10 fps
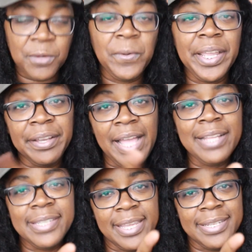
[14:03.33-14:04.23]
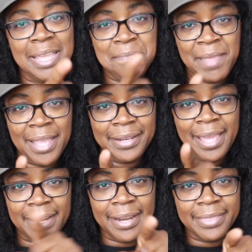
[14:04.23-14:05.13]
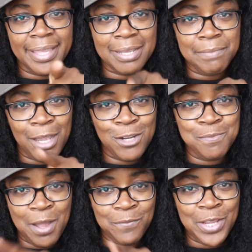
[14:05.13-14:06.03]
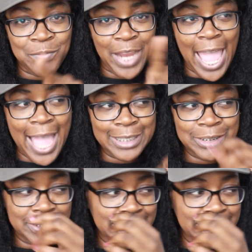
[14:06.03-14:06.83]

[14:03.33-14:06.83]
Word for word: Well, I take that back. Now that I think about who my favorite actor